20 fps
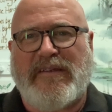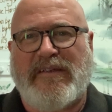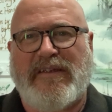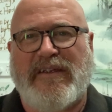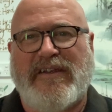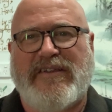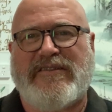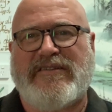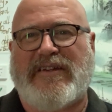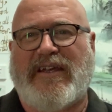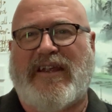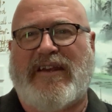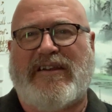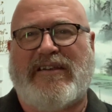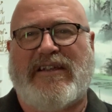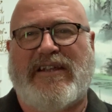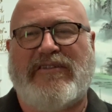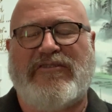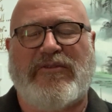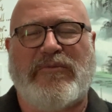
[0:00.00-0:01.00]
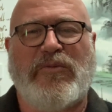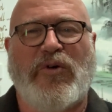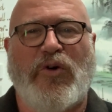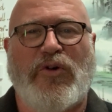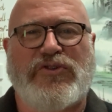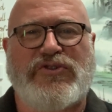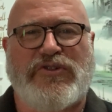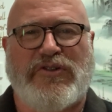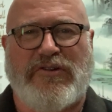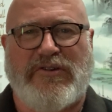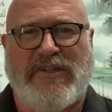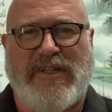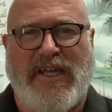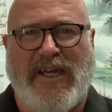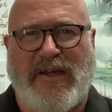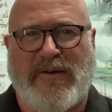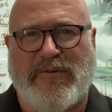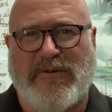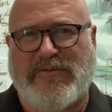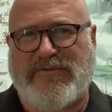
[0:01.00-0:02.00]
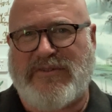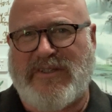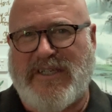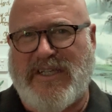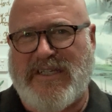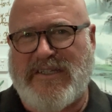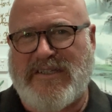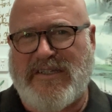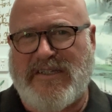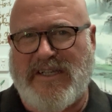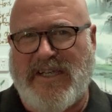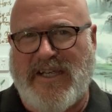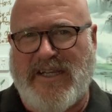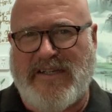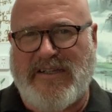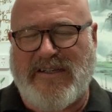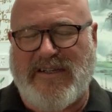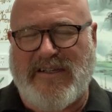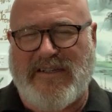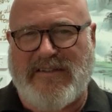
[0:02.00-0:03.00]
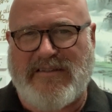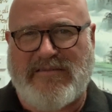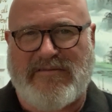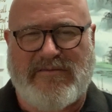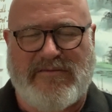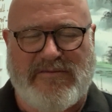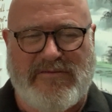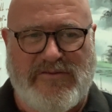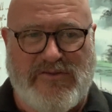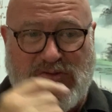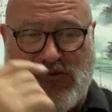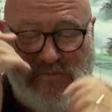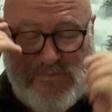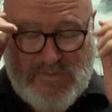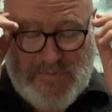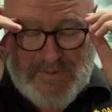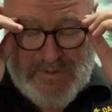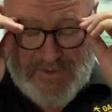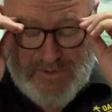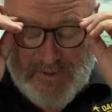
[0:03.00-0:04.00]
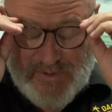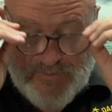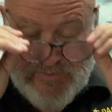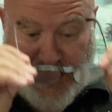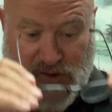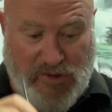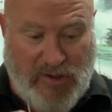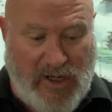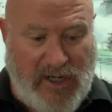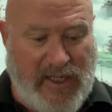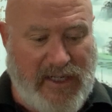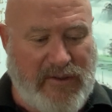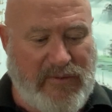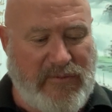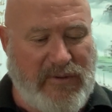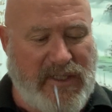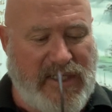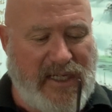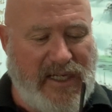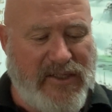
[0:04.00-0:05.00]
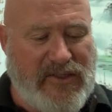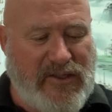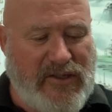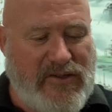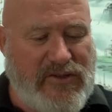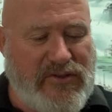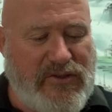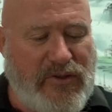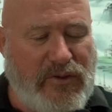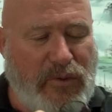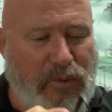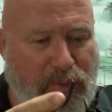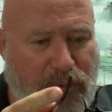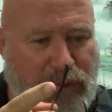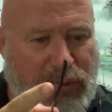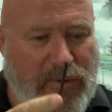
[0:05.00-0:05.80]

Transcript: isn't that even more true now with the internet and the sort of trolling we get used to?